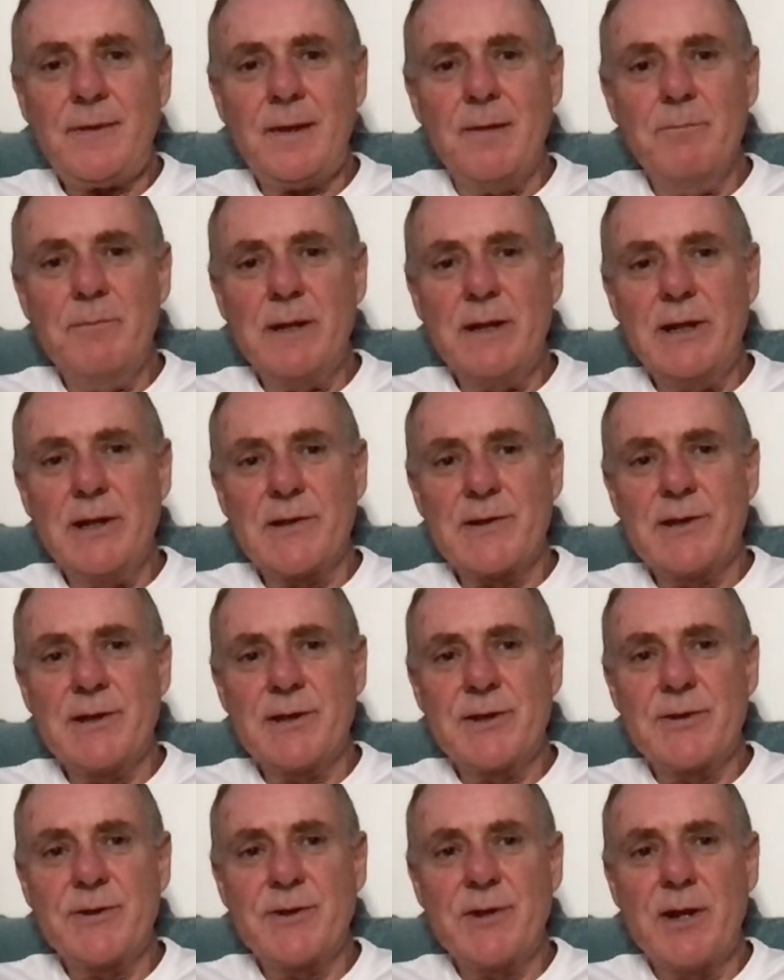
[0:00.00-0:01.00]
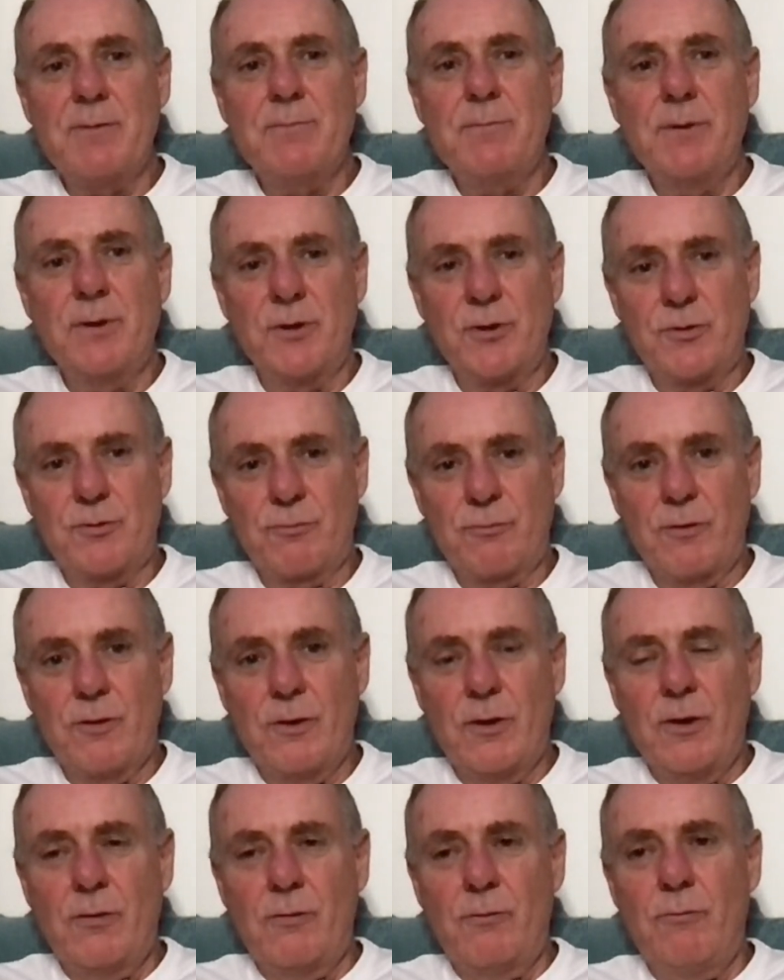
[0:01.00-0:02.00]
because there's so much
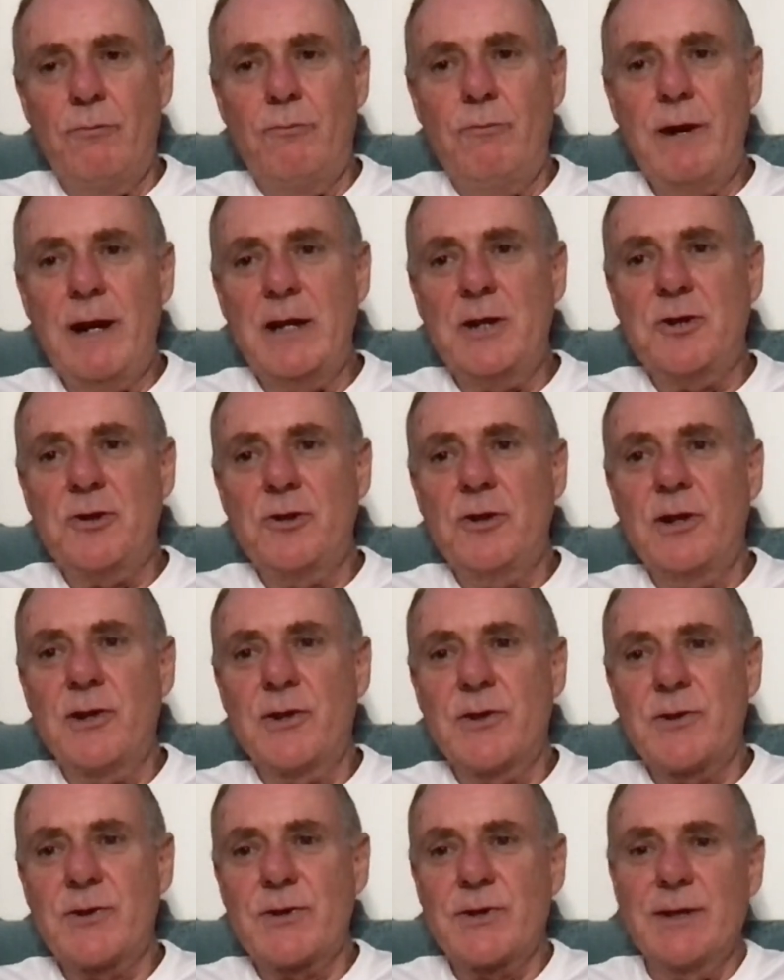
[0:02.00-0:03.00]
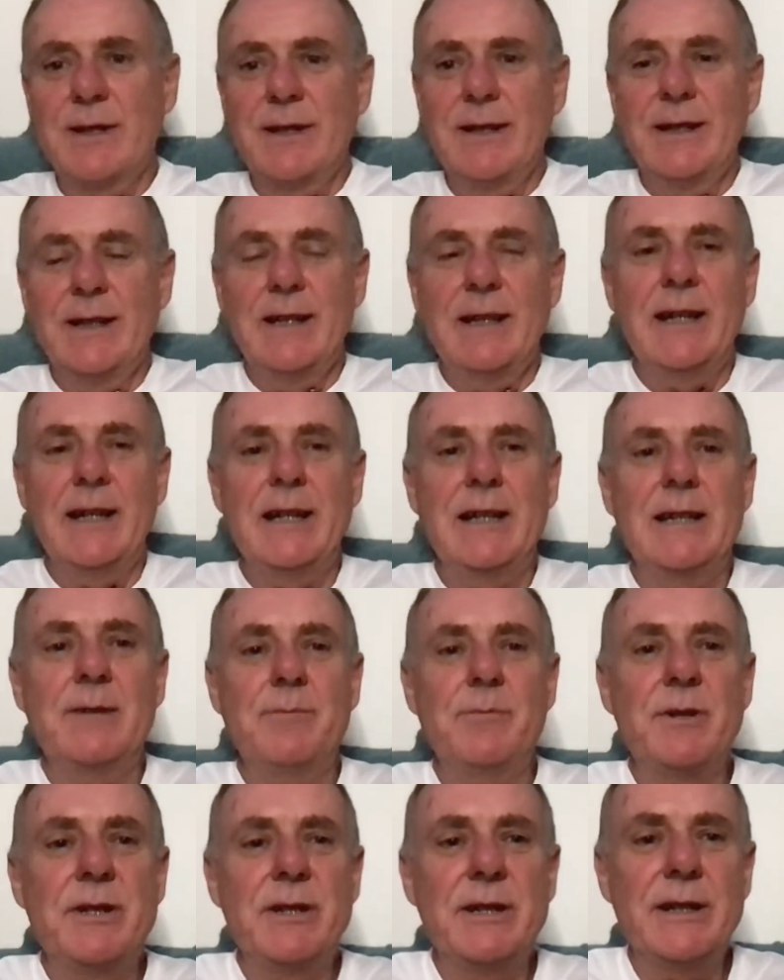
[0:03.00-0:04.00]
richness in the
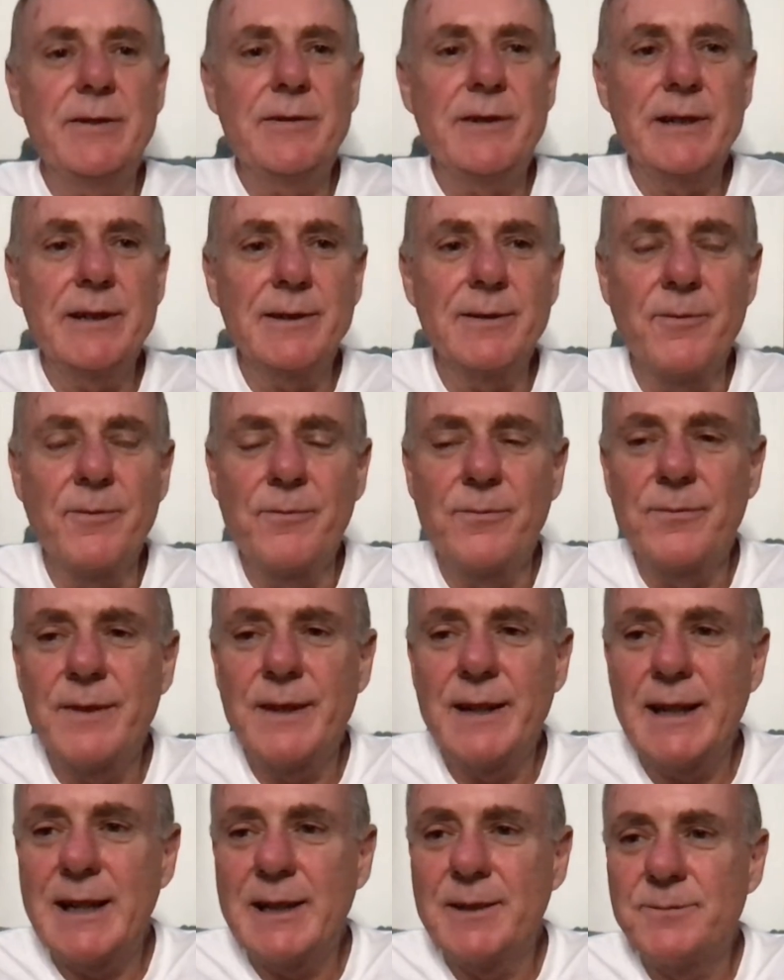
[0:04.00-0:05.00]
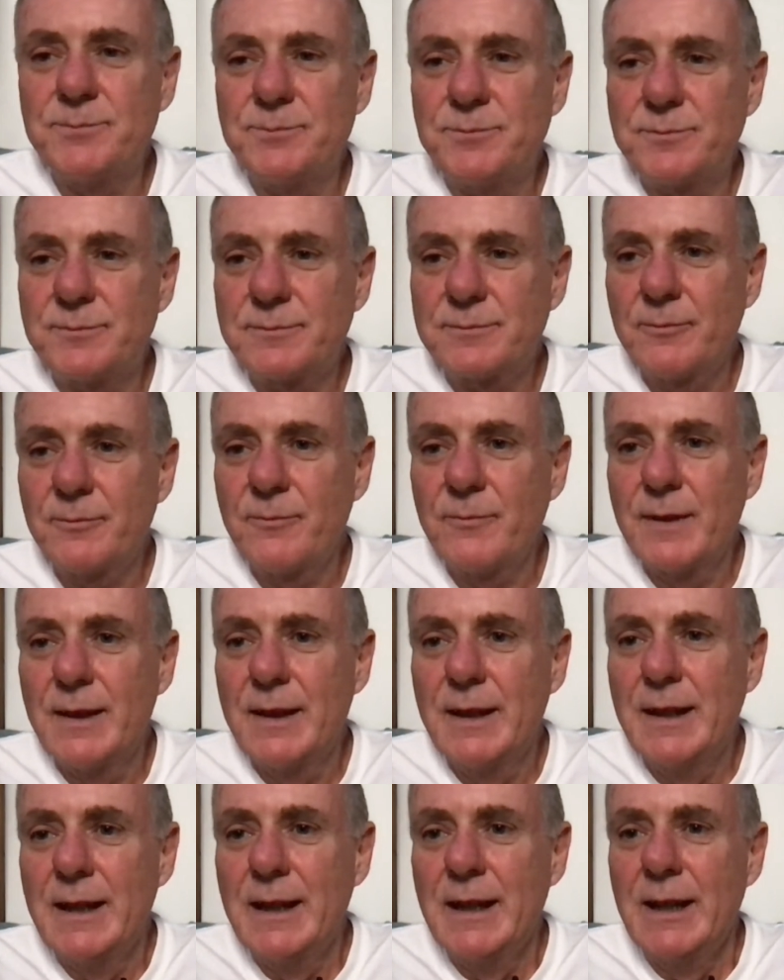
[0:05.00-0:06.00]
material there,
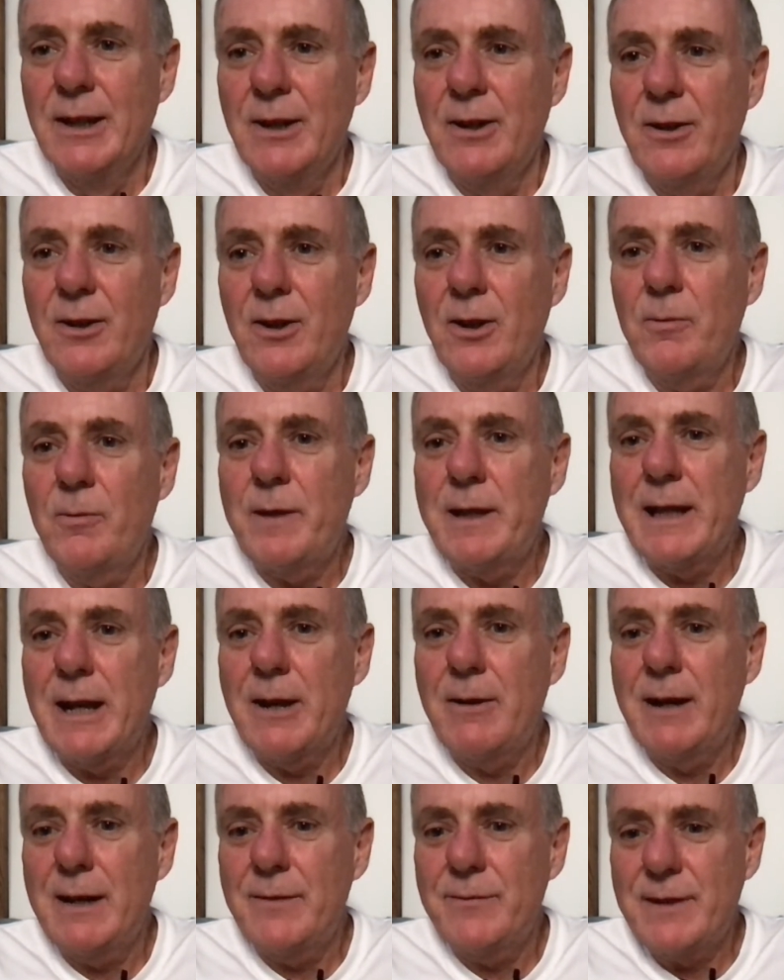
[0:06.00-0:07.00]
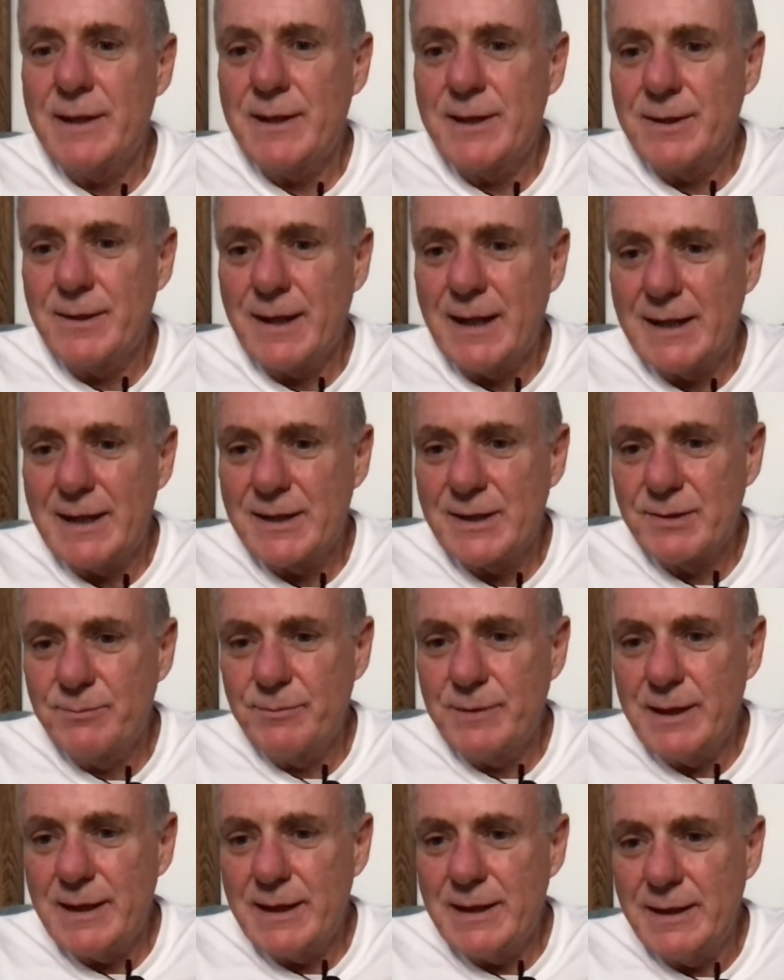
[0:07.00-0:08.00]
all without having to ask
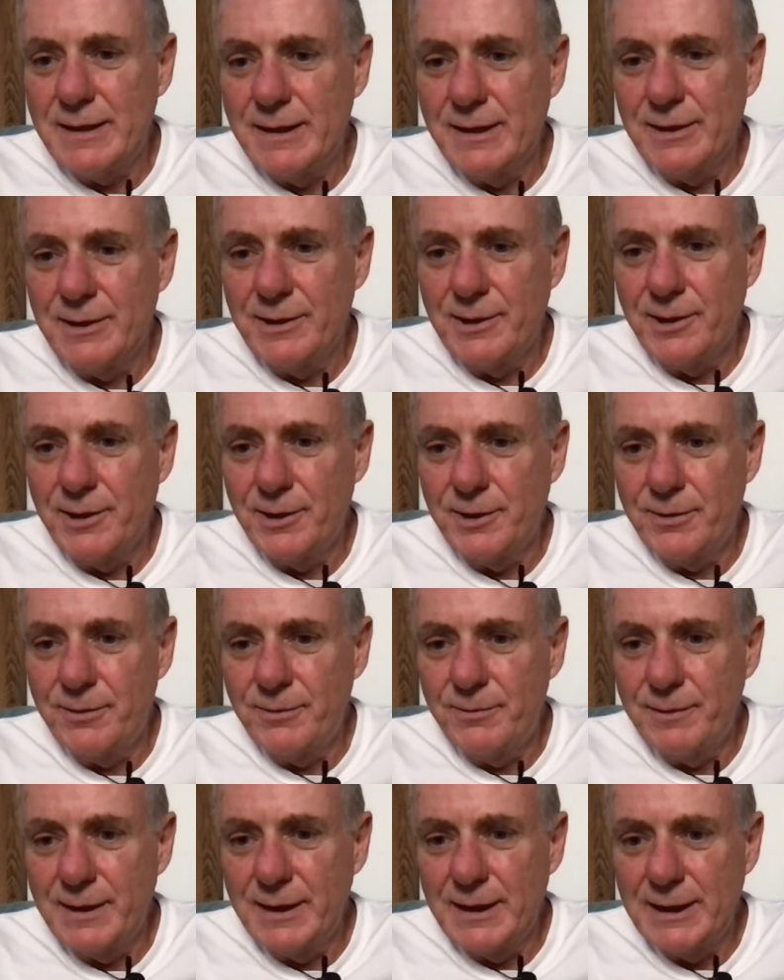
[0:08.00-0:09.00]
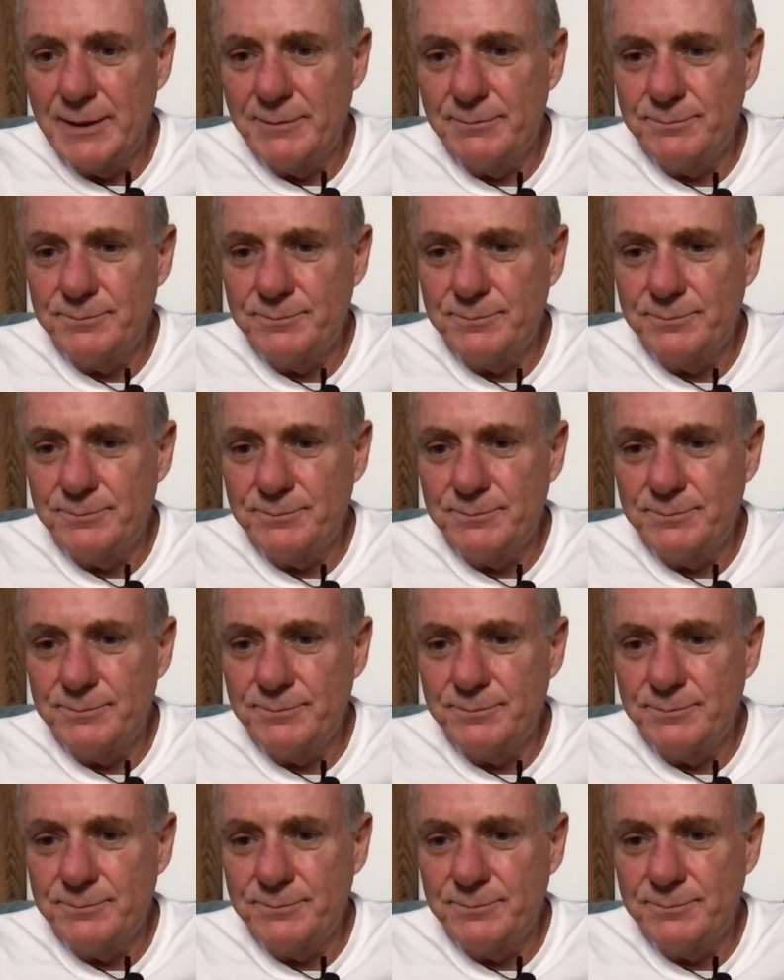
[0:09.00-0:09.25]
me or